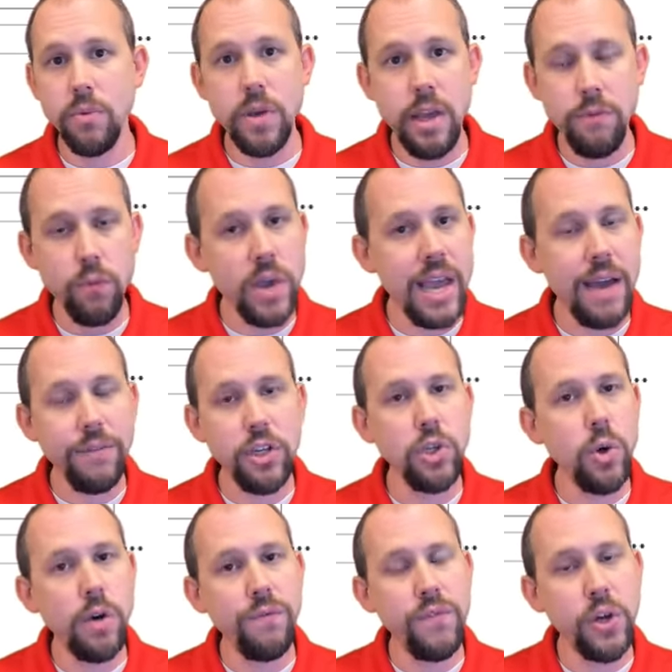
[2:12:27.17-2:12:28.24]
if we have to
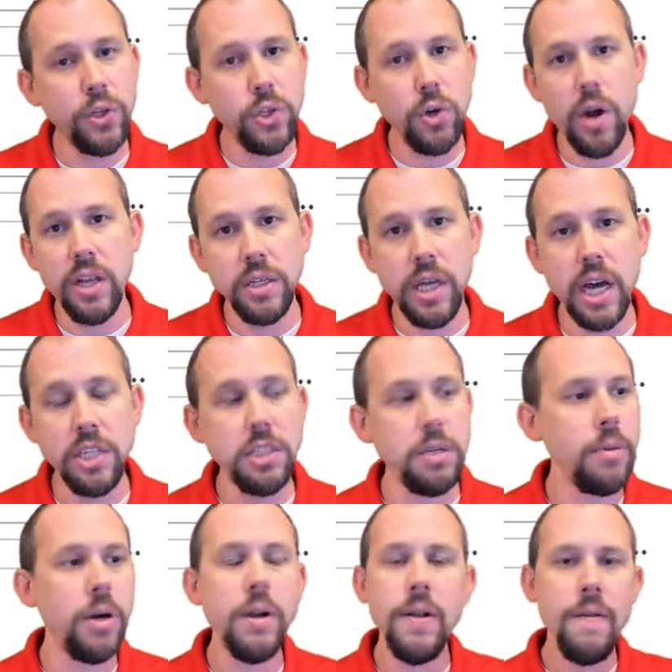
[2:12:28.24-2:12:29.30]
do a filter on
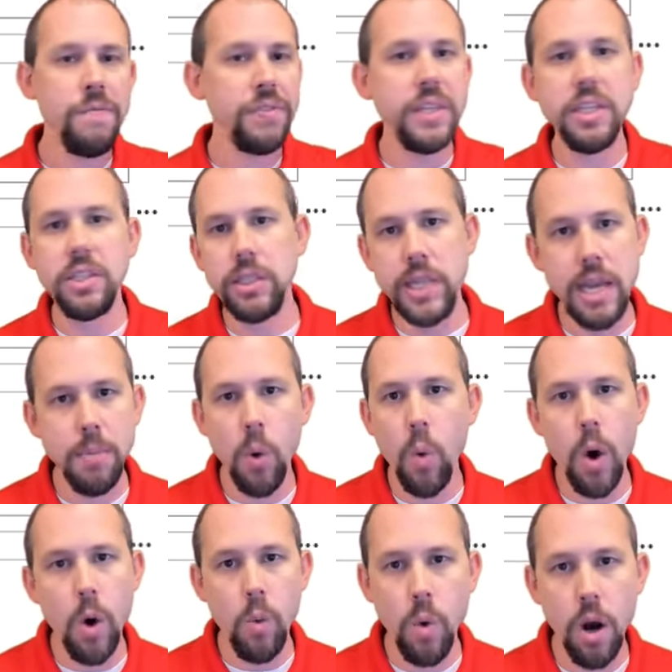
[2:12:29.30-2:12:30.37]
customer, this table
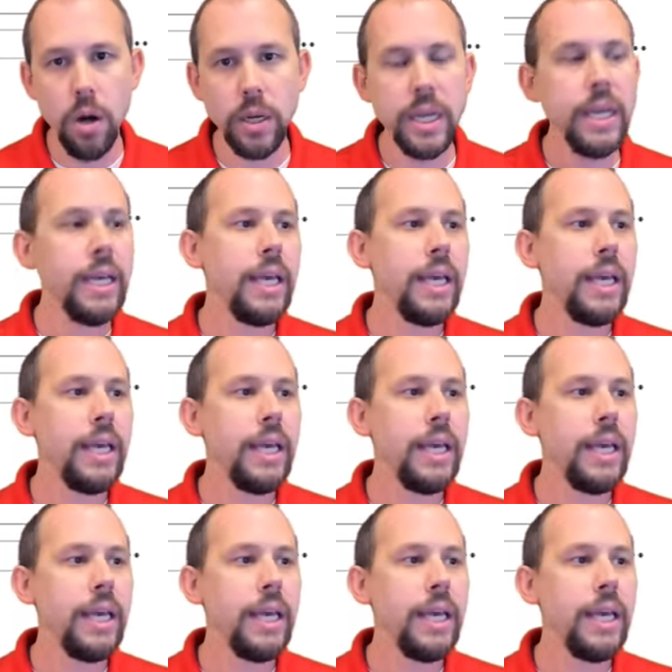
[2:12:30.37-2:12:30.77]
won't work.